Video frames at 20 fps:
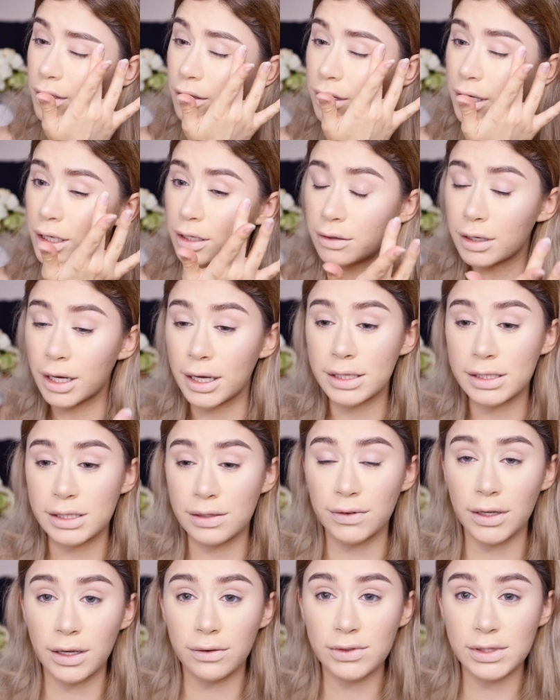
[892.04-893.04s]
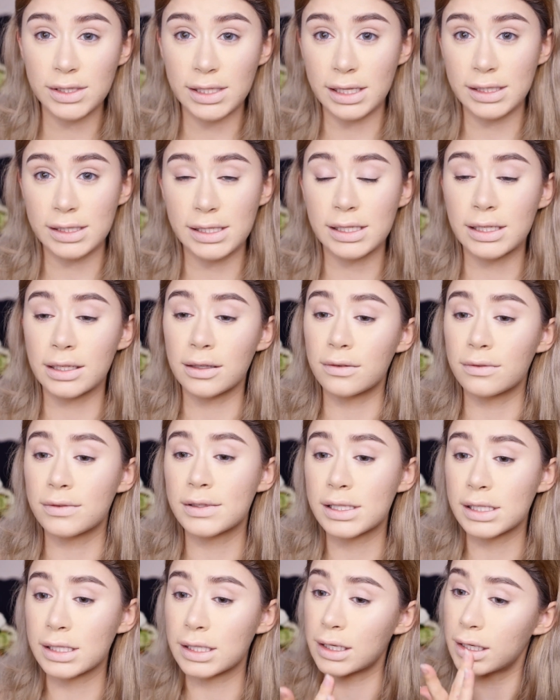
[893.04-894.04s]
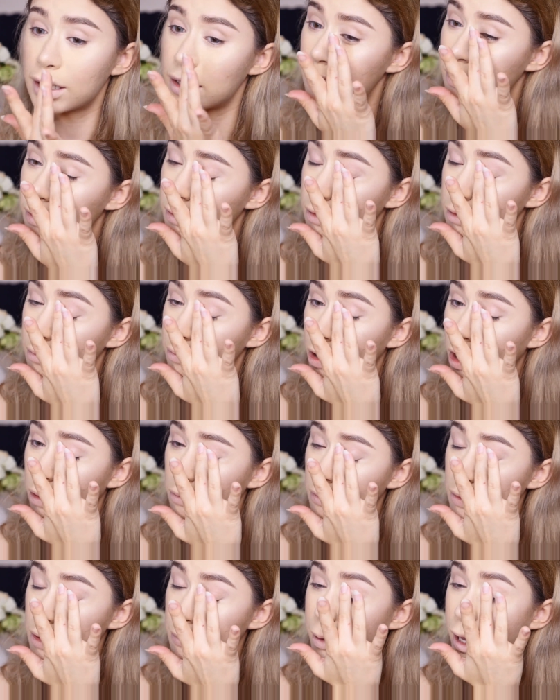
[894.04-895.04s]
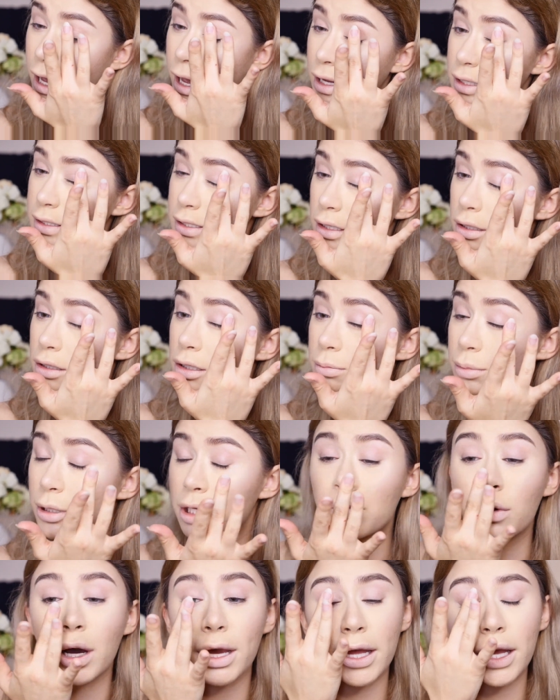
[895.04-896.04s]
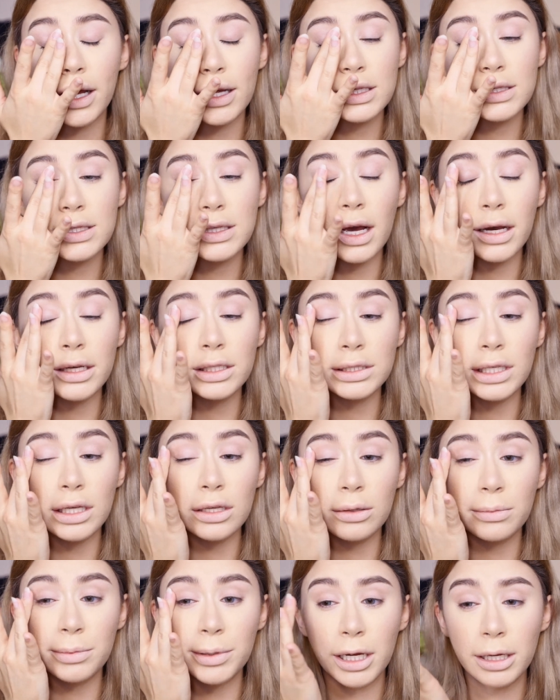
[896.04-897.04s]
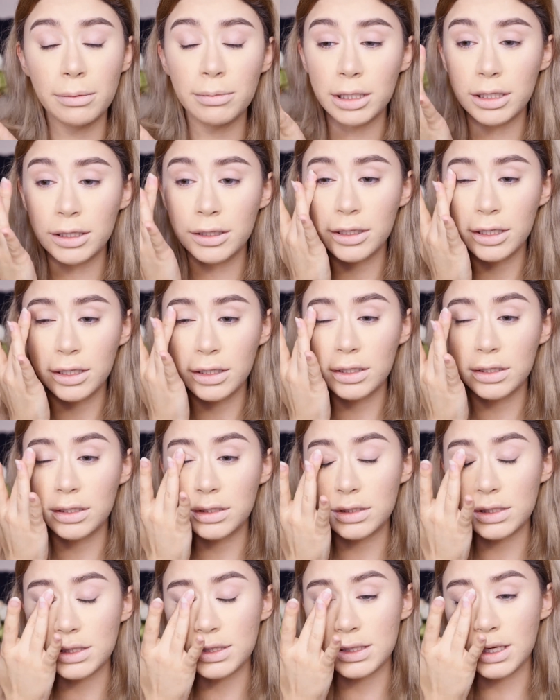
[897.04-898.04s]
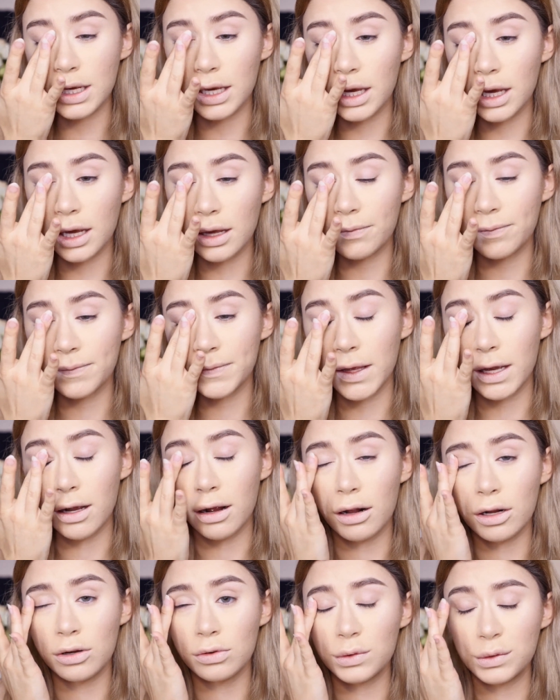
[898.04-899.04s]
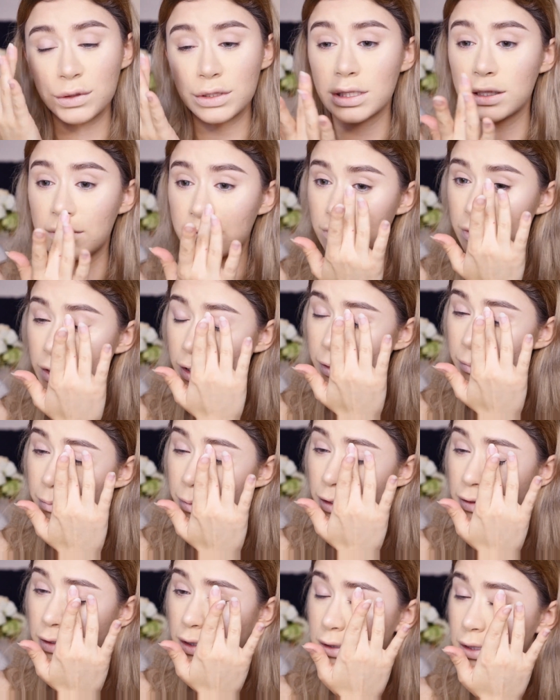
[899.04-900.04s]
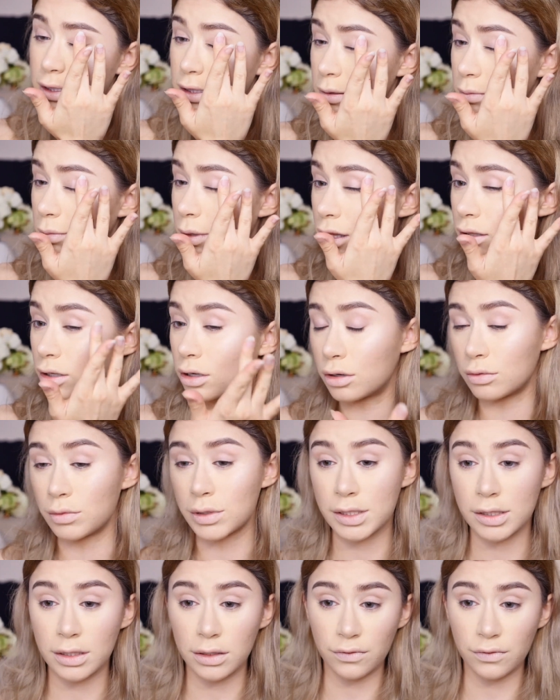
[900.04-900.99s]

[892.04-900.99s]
right, you guys, if you have sensitive skin, probably pass on the BYS eyeshadow primer. Just saying, they are cruelty-free, but that doesn't mean they're always